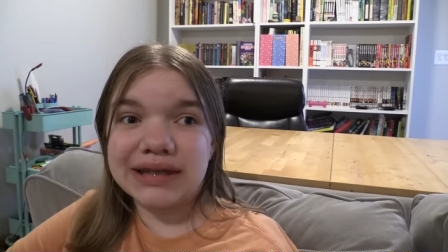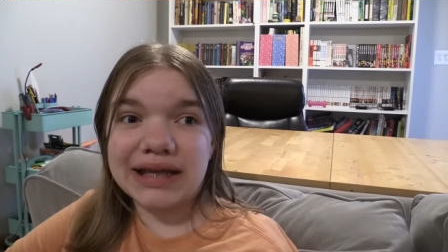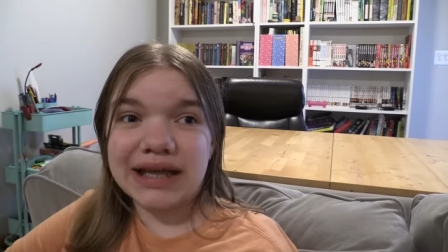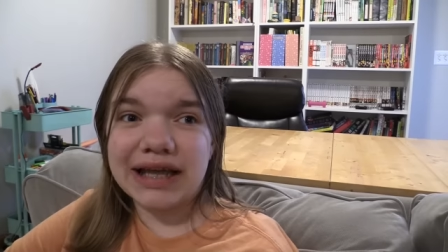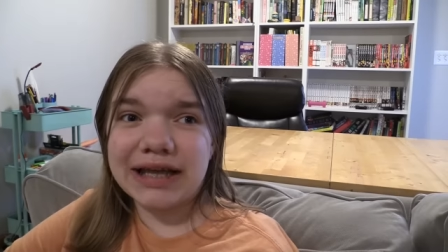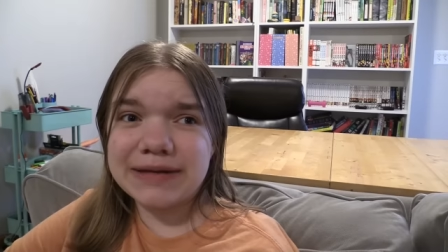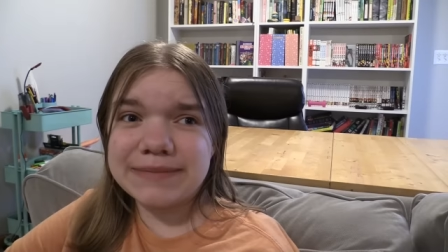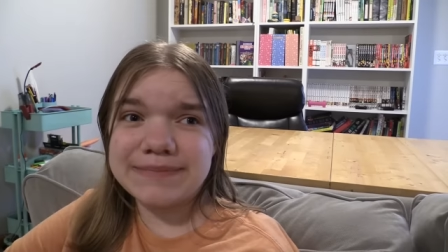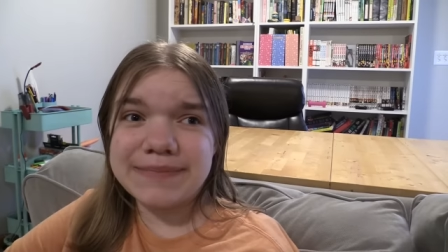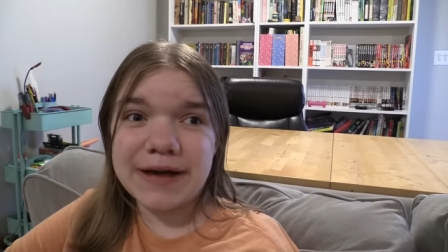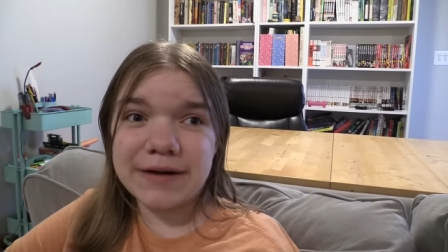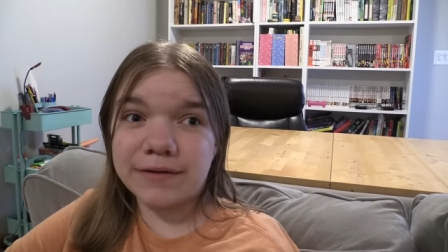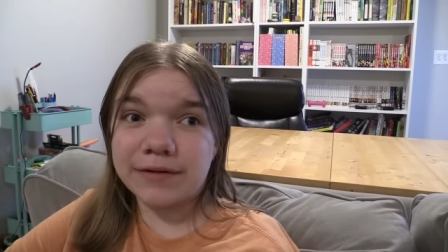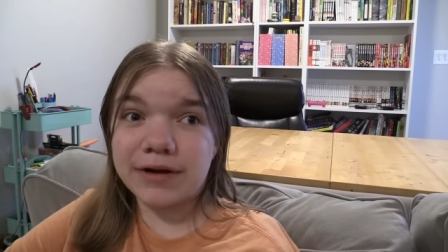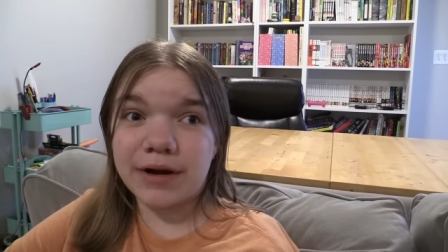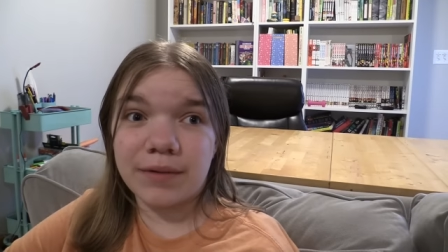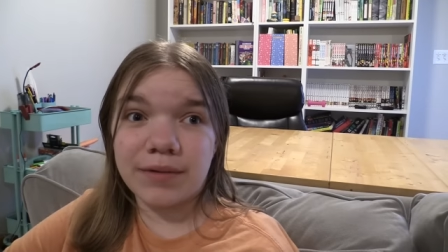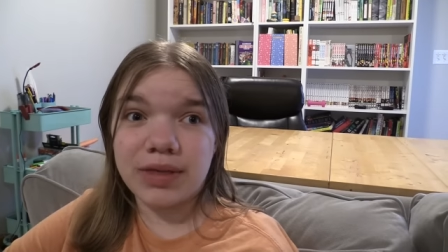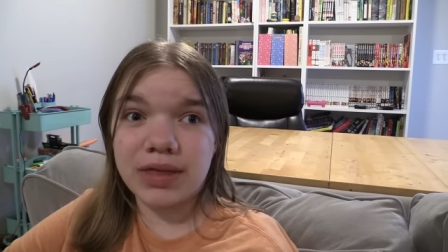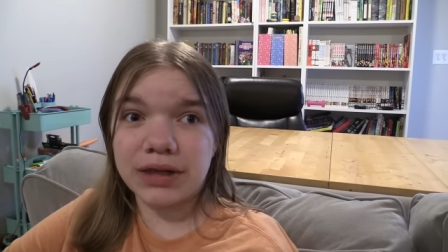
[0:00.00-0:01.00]
I better
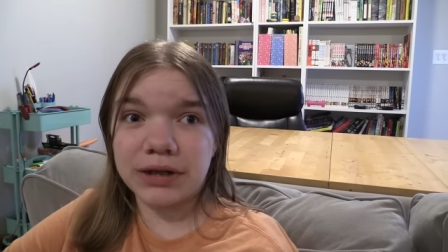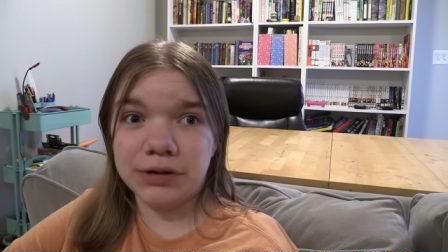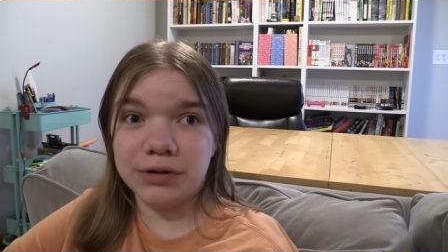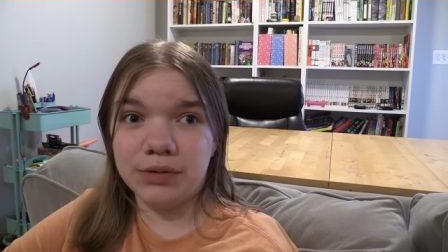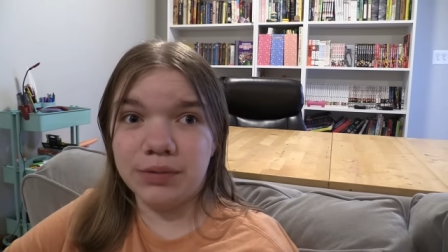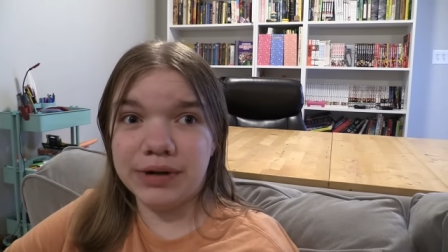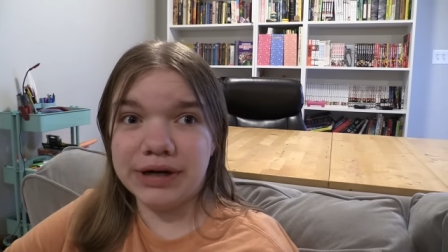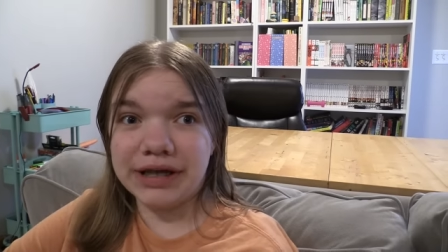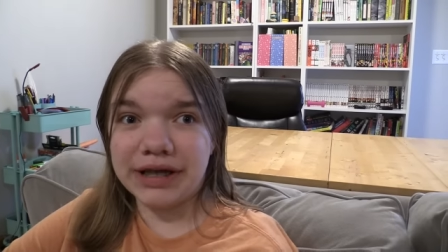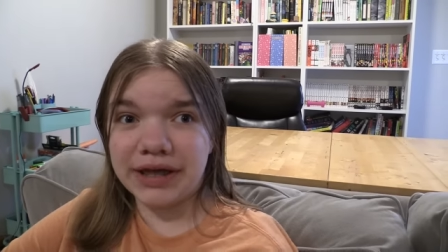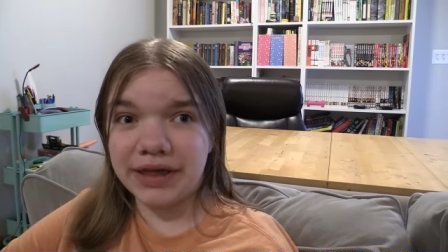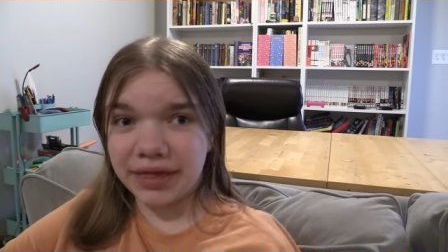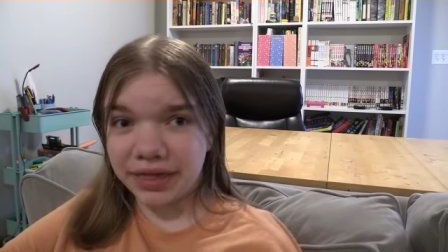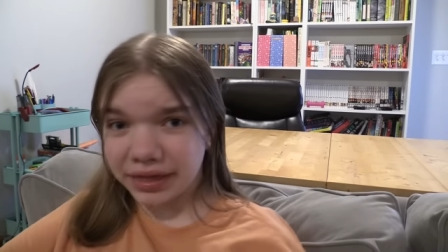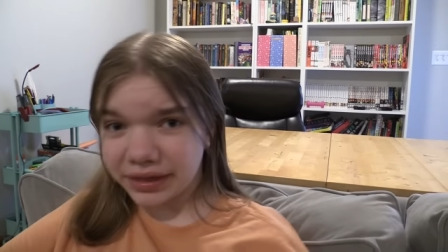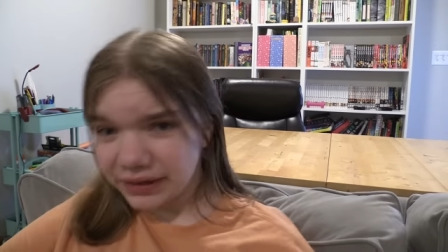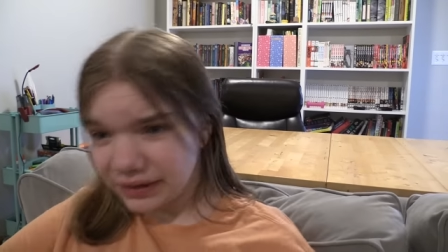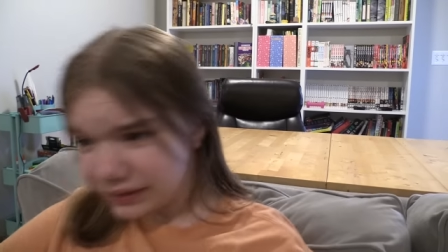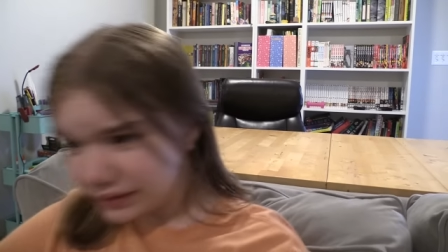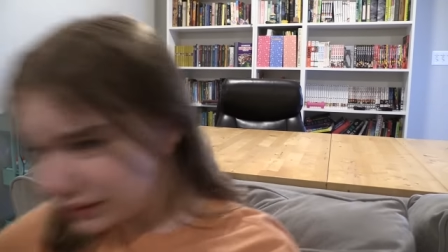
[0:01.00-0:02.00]
go see who it is.